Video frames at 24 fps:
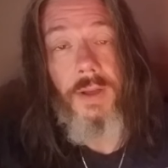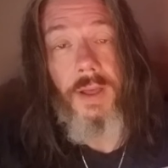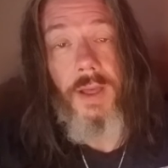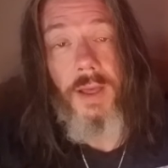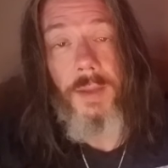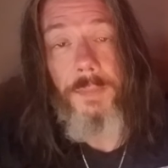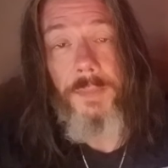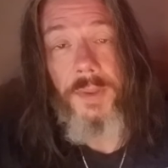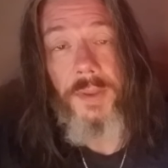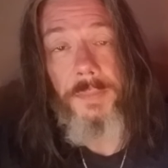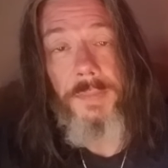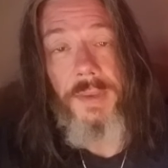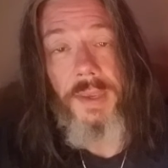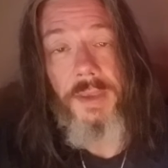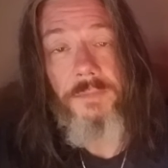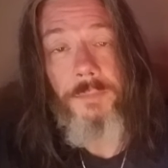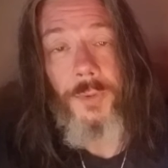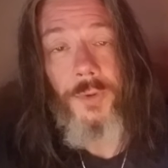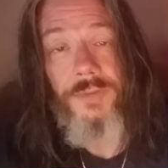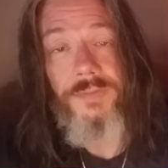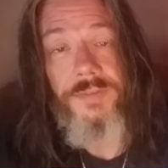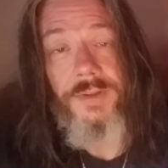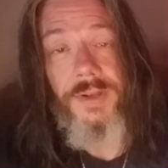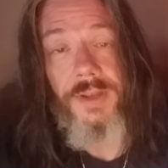I'll make
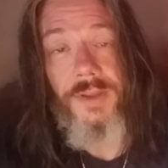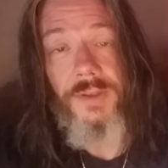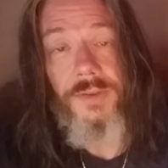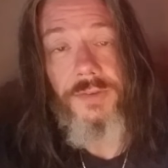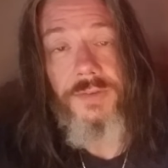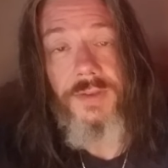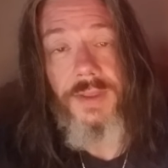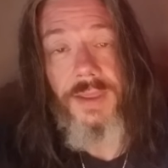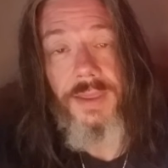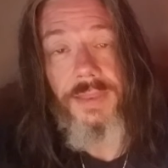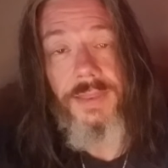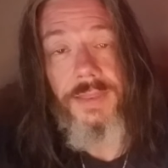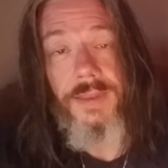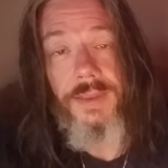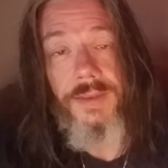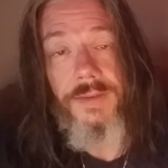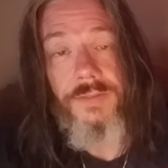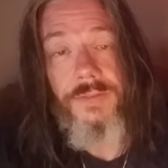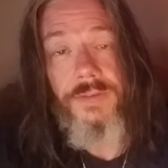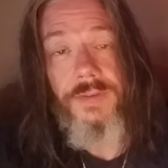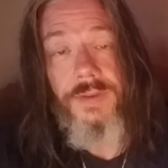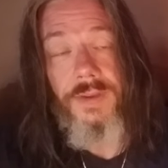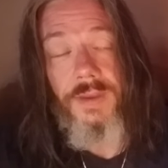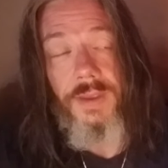more videos like
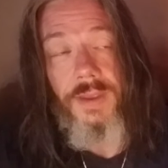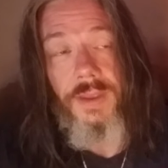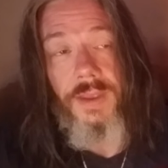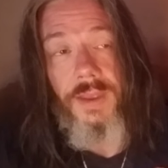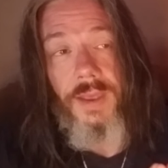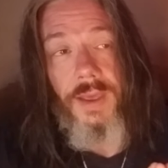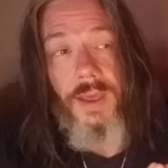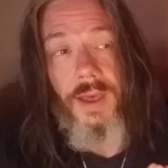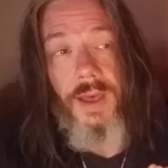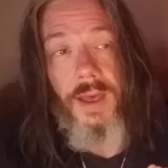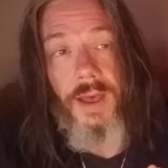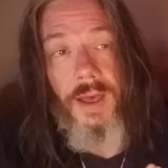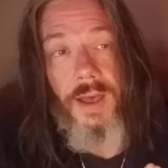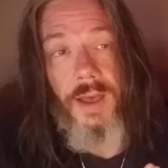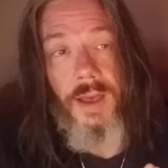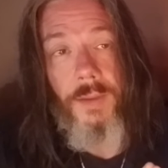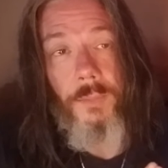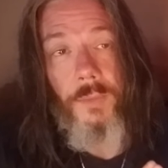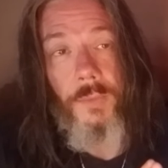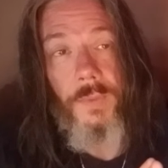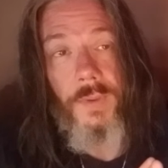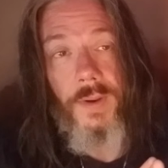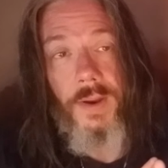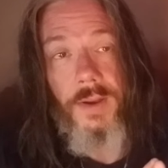this
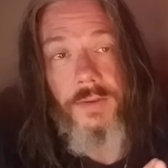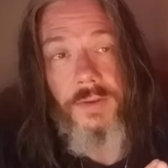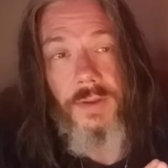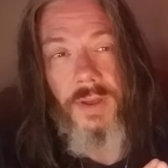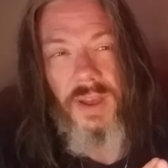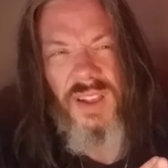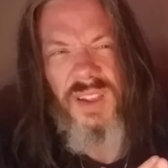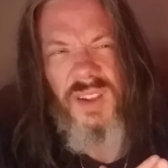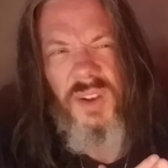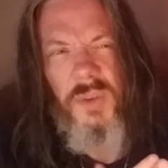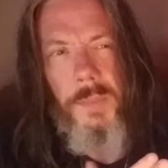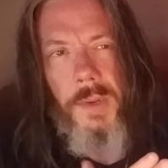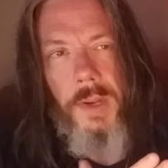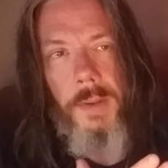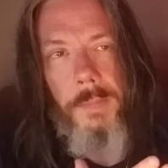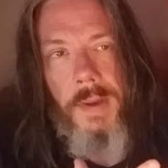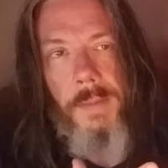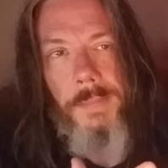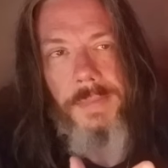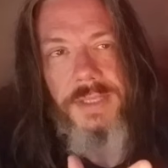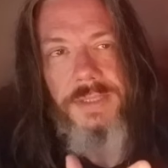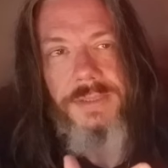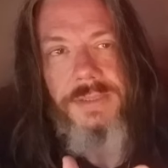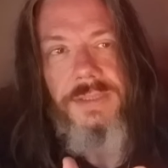where I talk a little bit
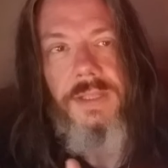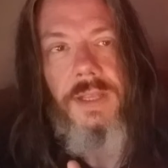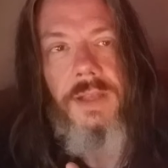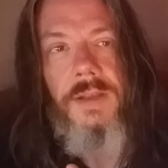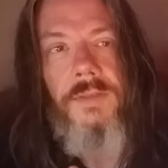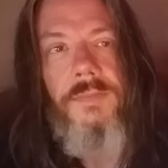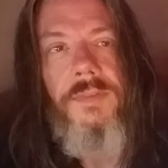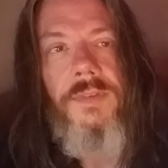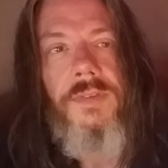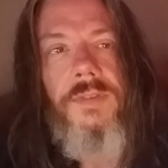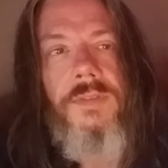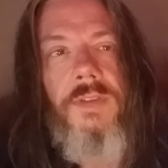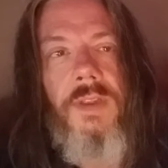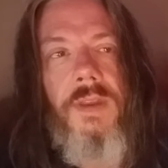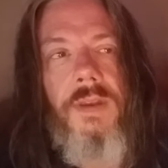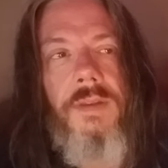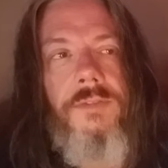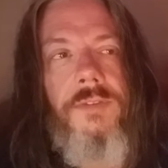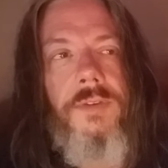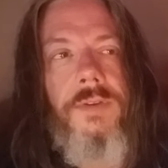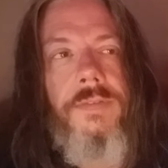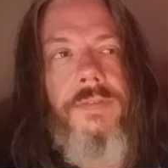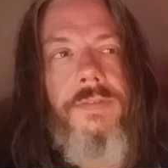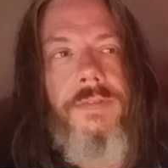about myself instead of
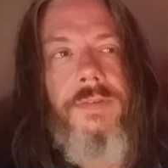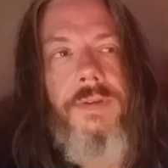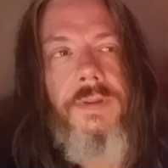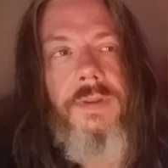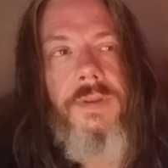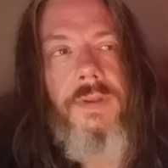just